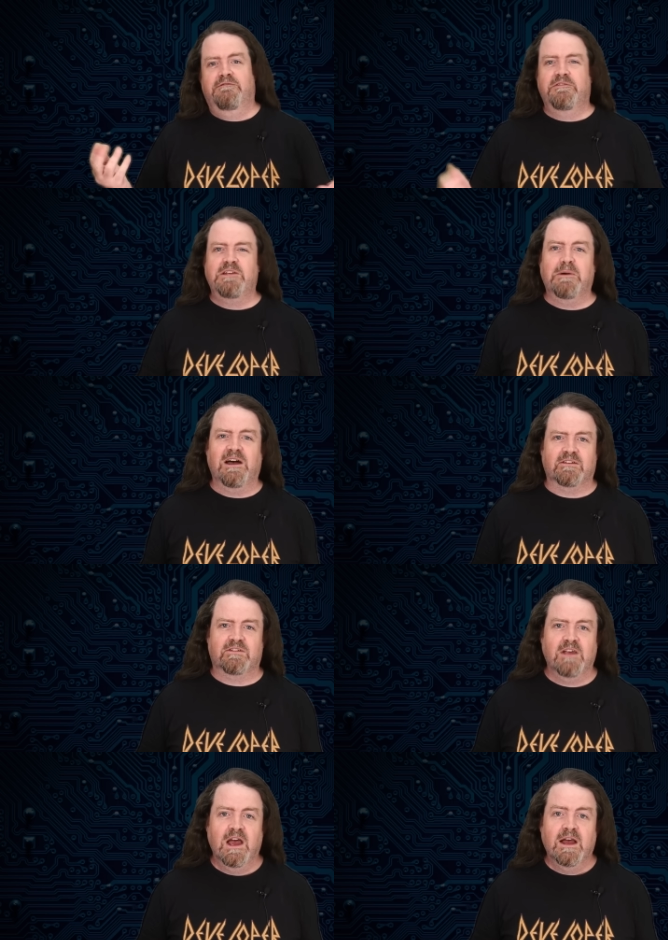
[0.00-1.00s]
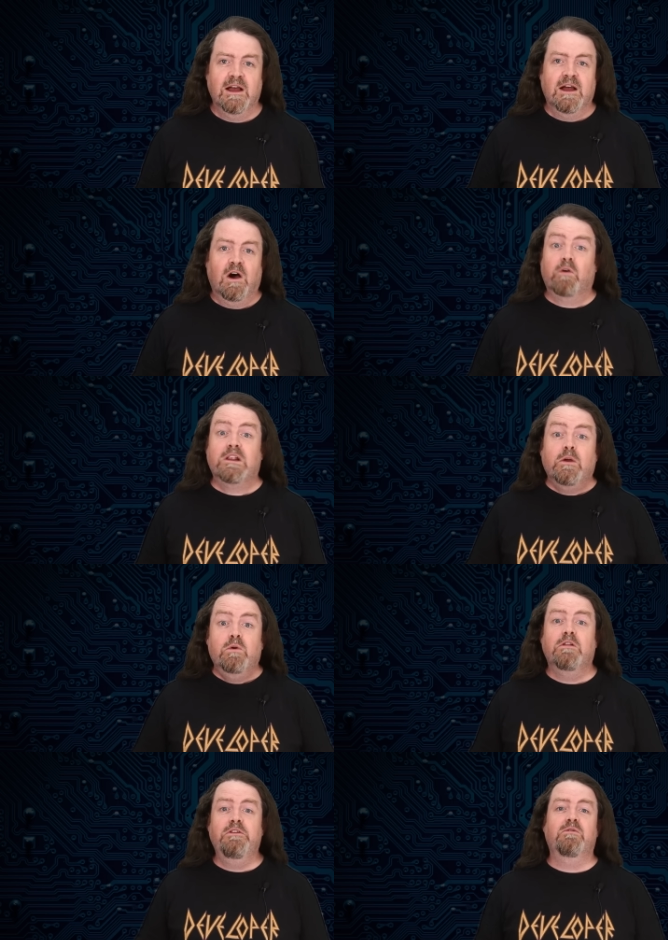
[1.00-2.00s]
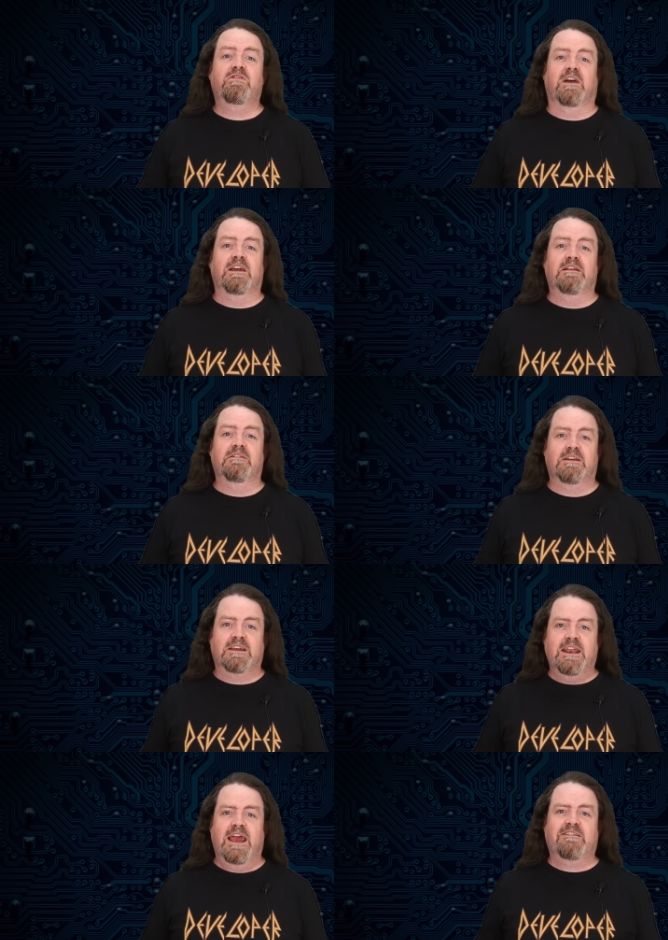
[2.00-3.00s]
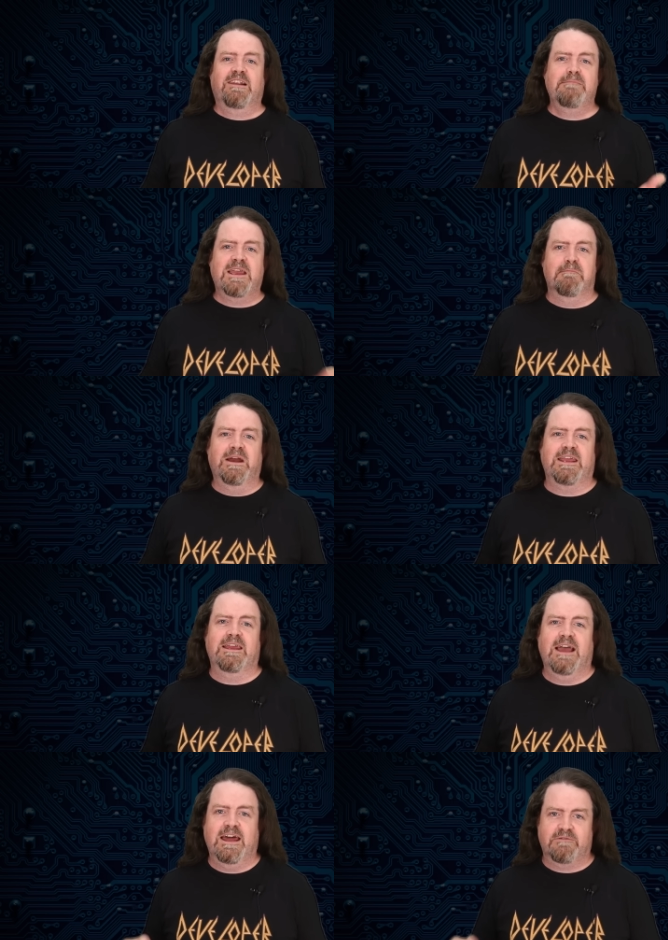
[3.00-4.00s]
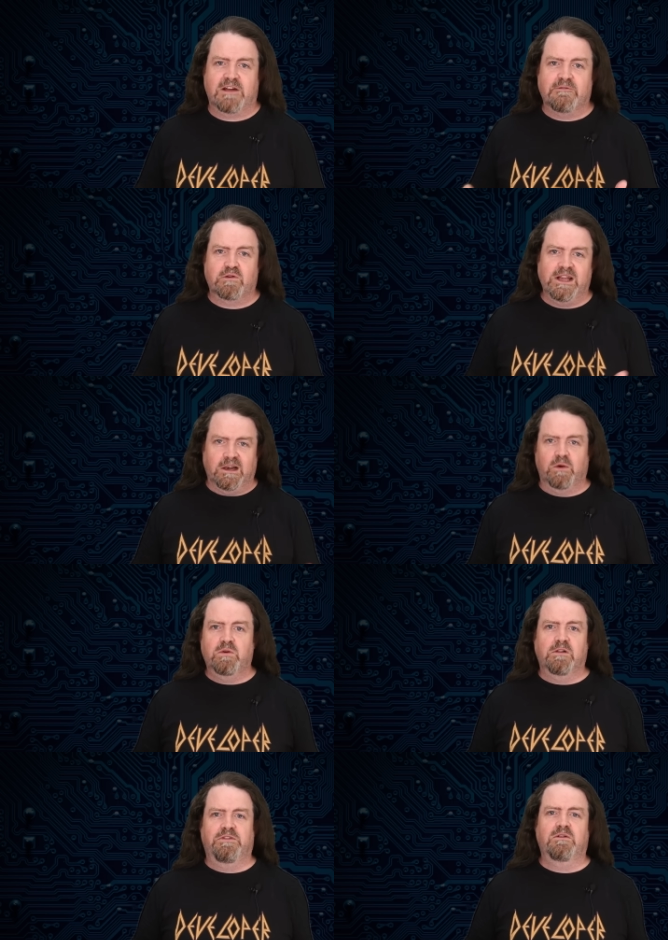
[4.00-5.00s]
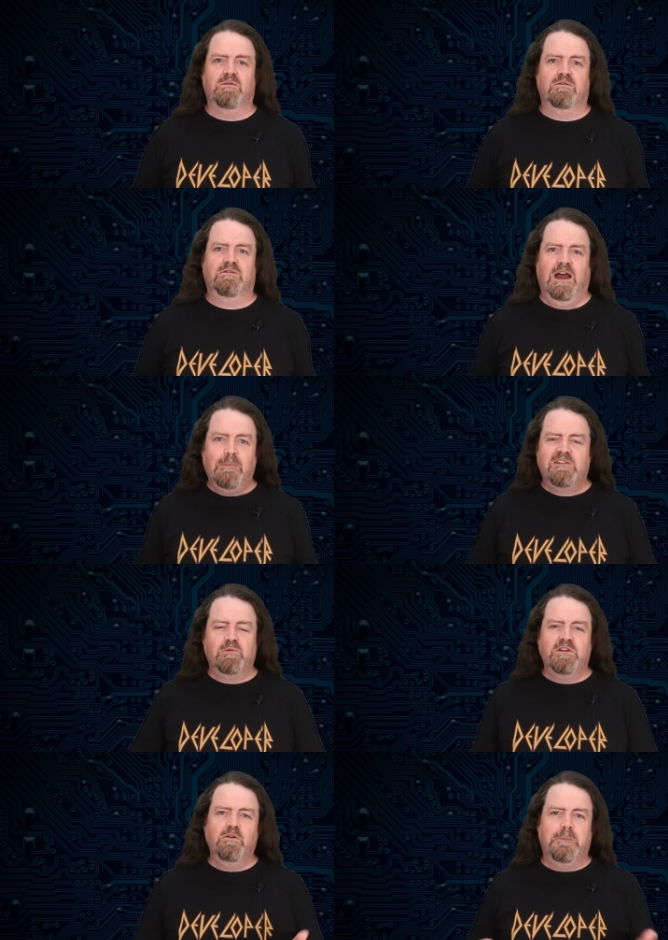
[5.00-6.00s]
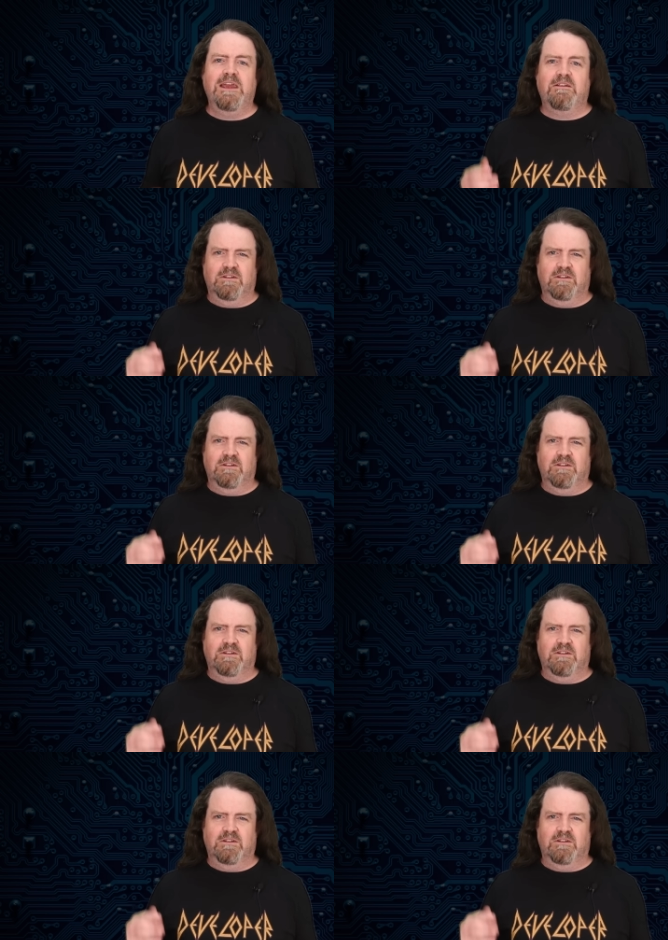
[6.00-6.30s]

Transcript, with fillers: 50 bucks. Or a local news site that can actually make money out of covering local news. How much would you pay